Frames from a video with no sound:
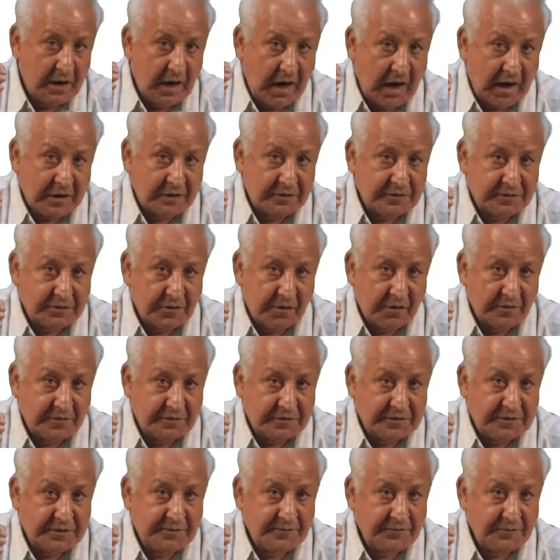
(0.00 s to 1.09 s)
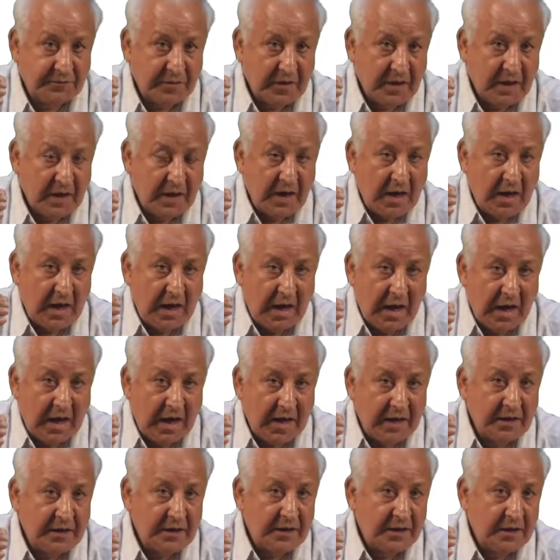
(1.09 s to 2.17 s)
angstroms
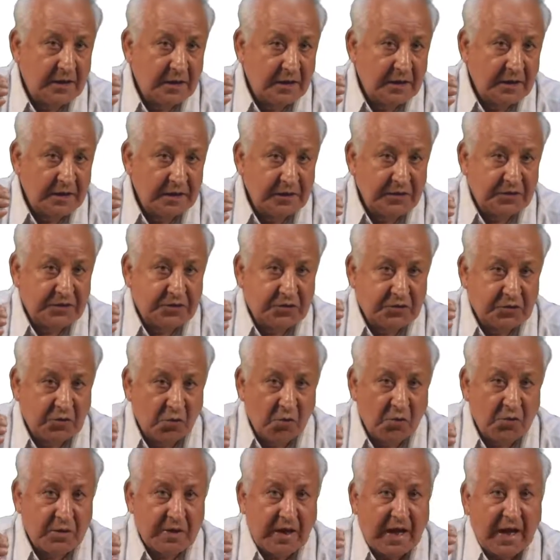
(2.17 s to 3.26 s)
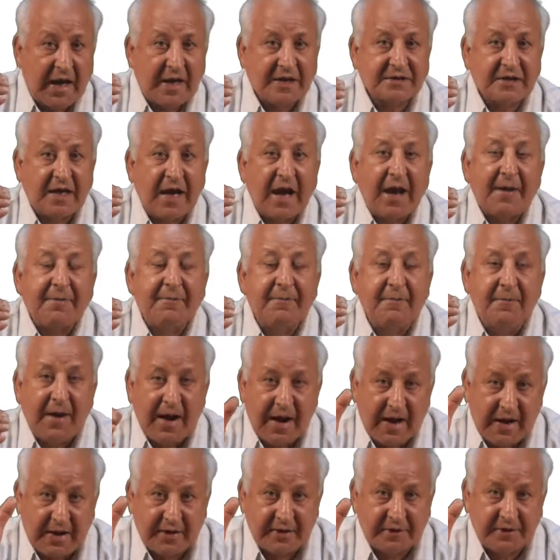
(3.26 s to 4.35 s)
and is shown as F
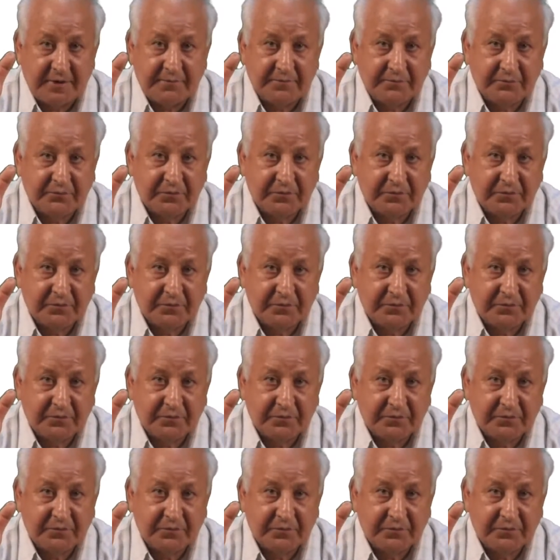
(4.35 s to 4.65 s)
band.